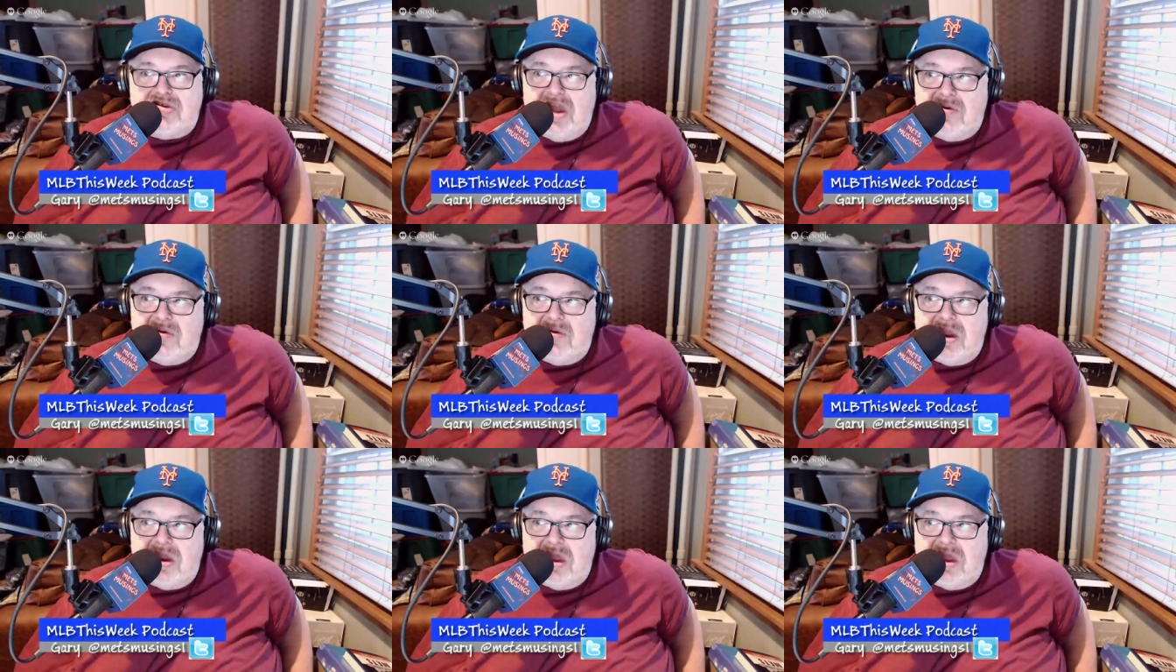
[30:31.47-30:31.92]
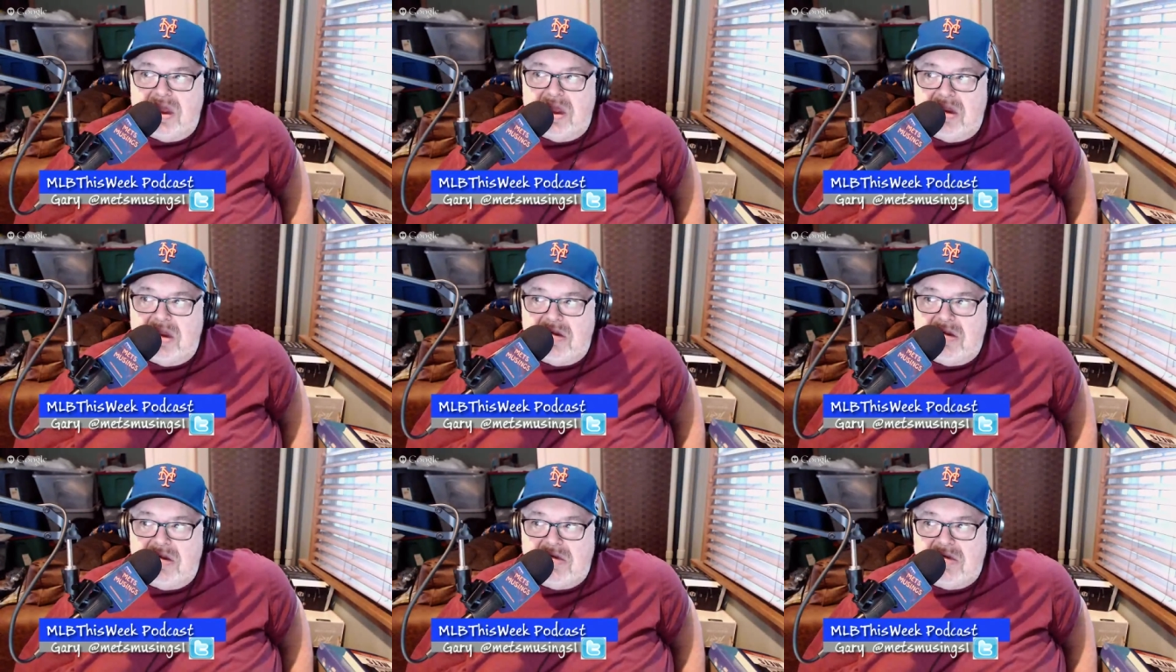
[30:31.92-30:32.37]
and then.
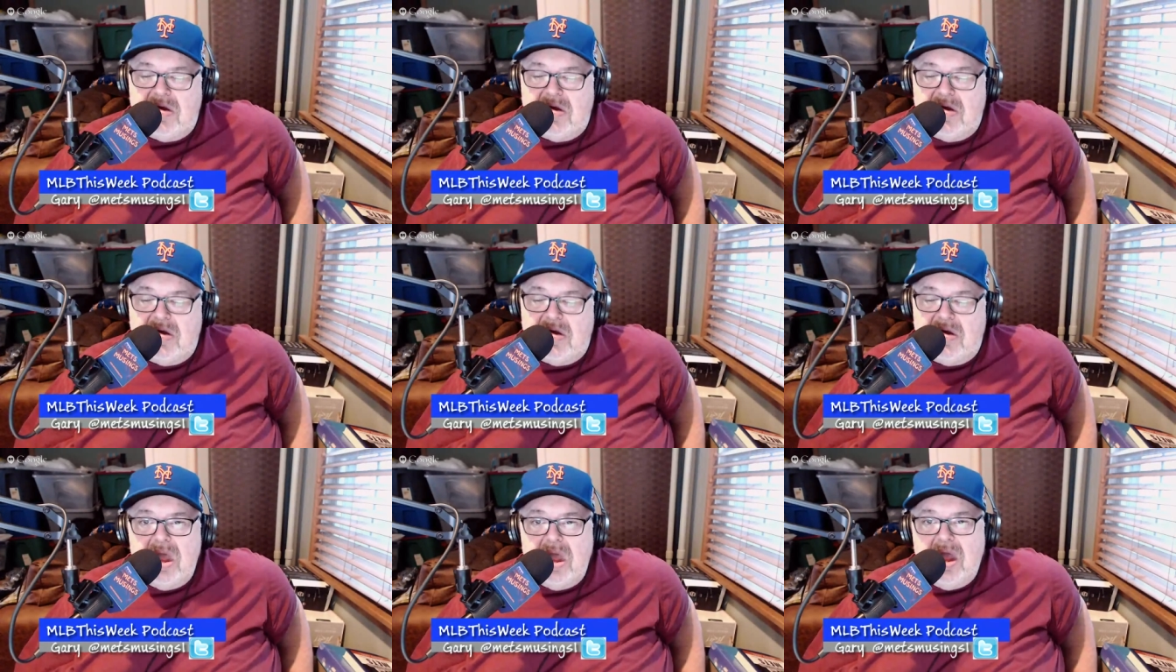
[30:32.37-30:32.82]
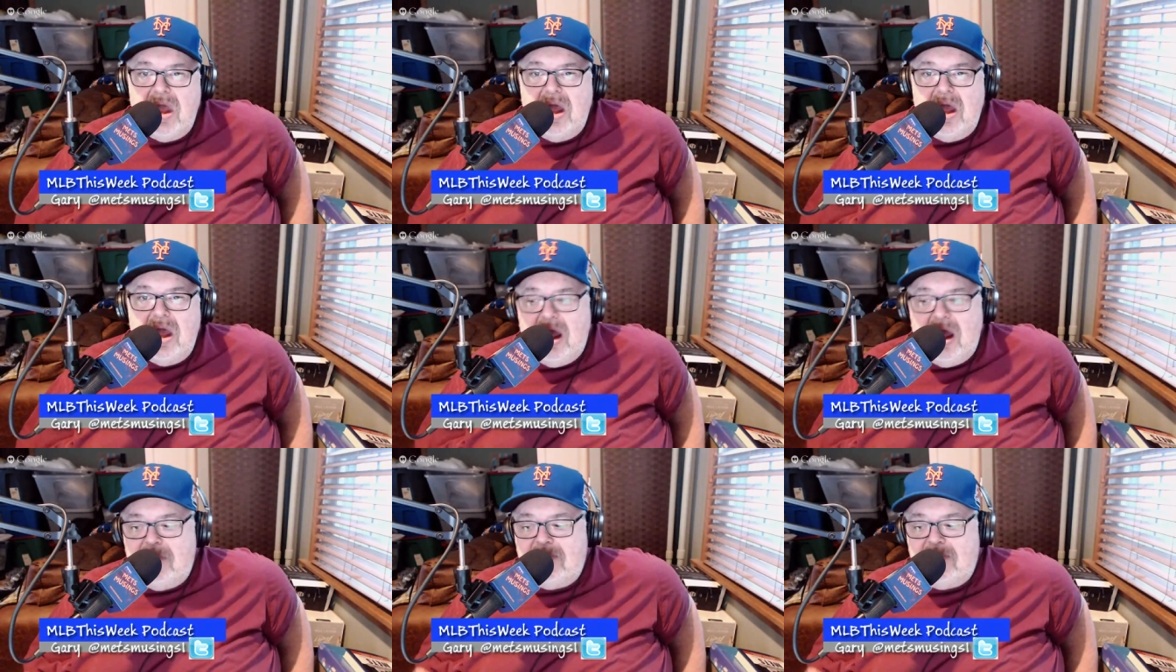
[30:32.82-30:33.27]
So
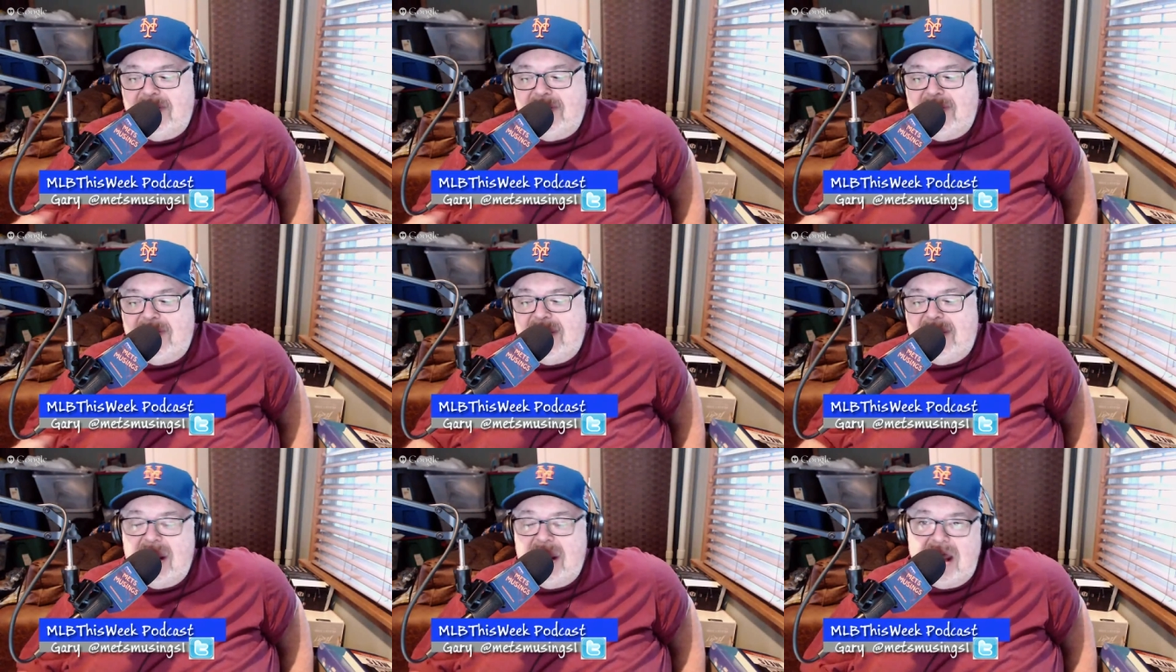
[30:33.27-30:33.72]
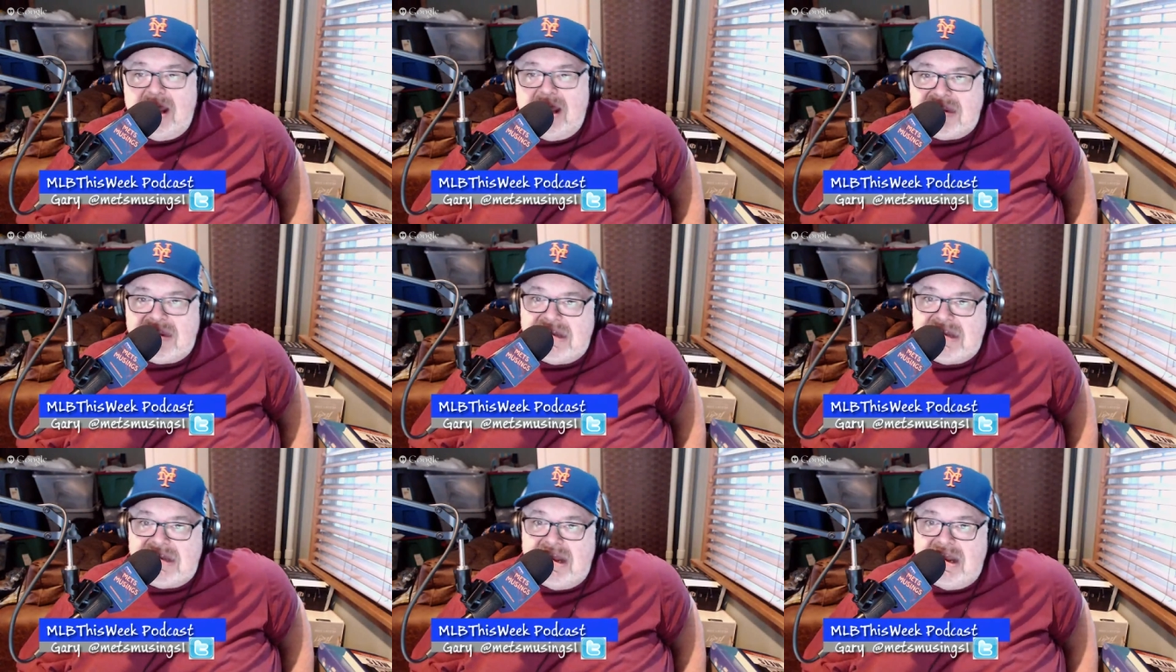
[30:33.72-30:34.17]
they're not
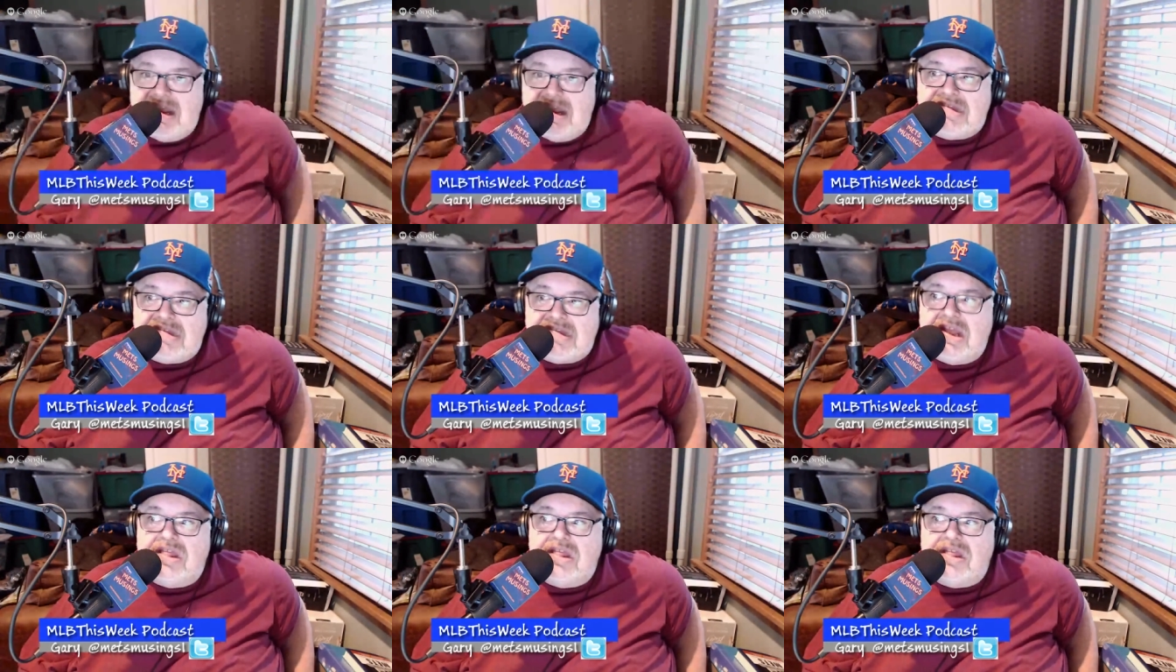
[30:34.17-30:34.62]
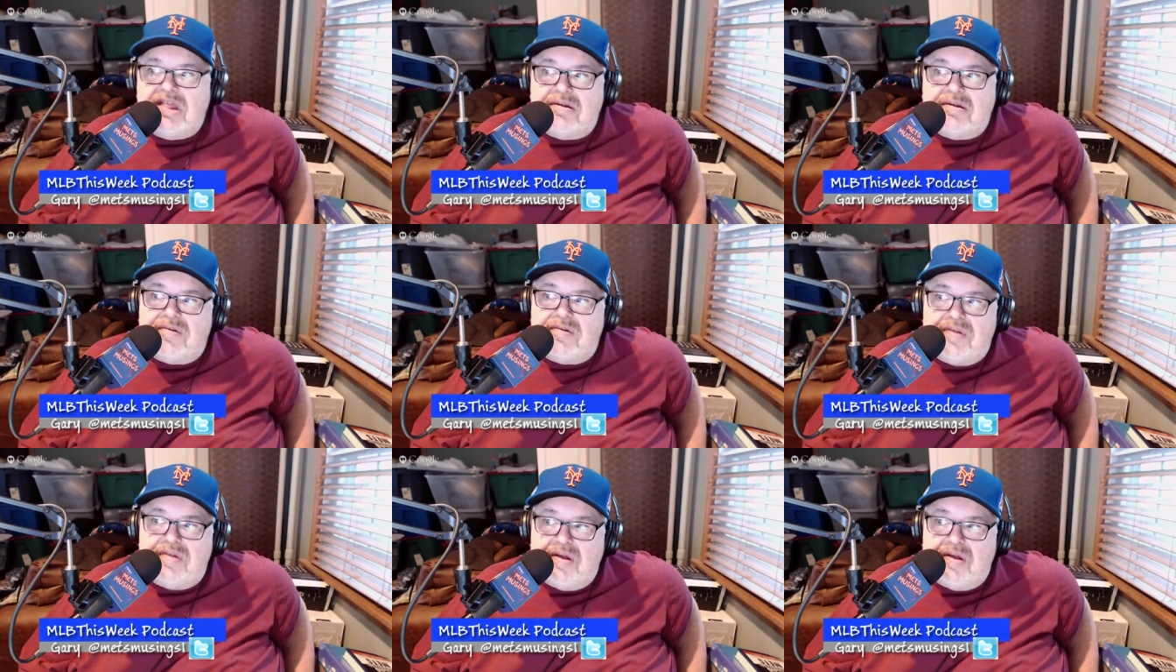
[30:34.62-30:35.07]
saints either.
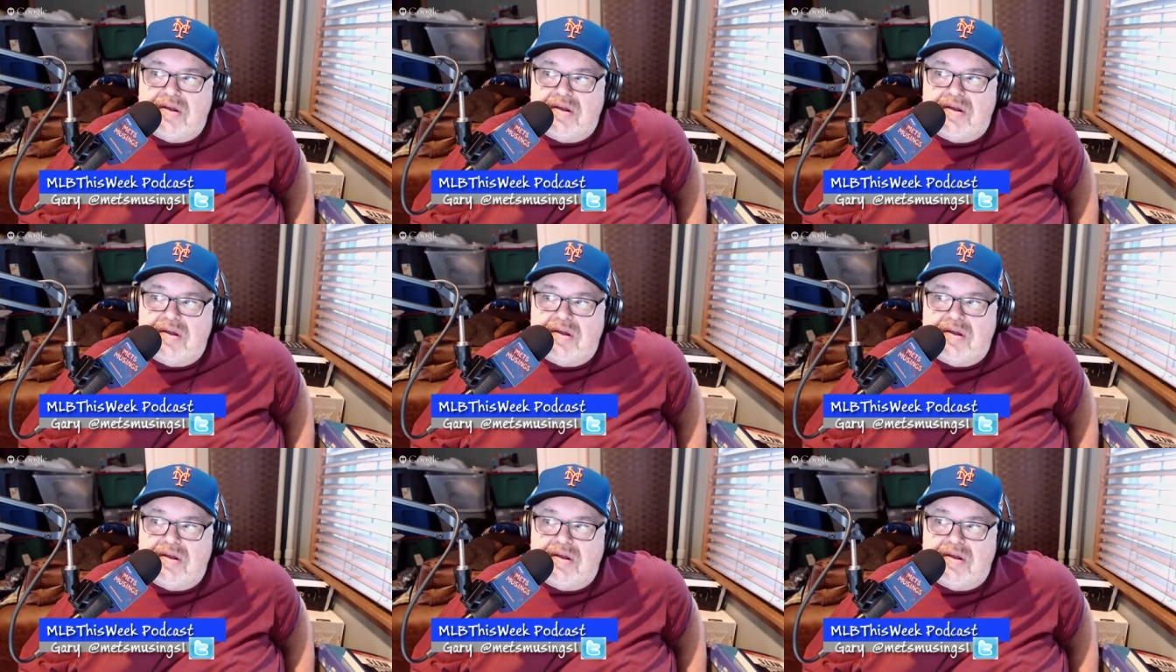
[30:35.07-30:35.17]
So,